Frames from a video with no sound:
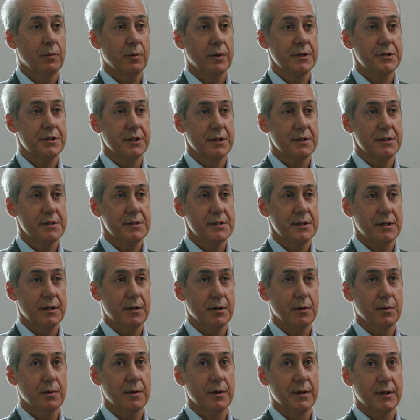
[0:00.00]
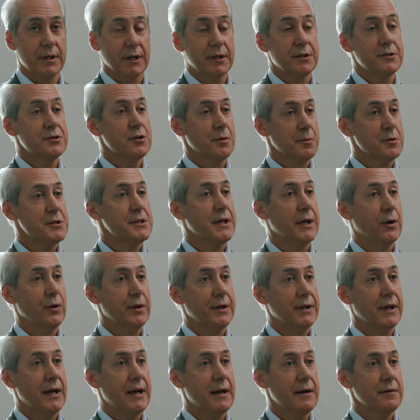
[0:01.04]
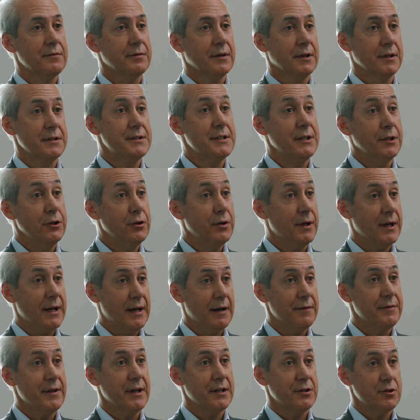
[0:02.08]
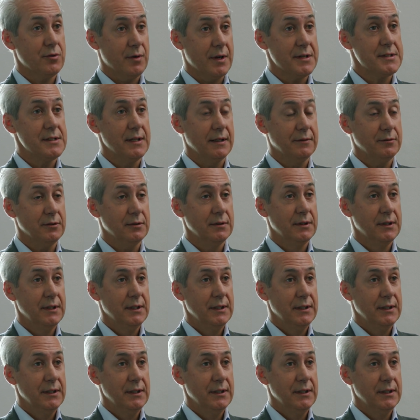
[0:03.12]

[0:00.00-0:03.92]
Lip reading: Which is, the consumer is going to continue to have that trust level.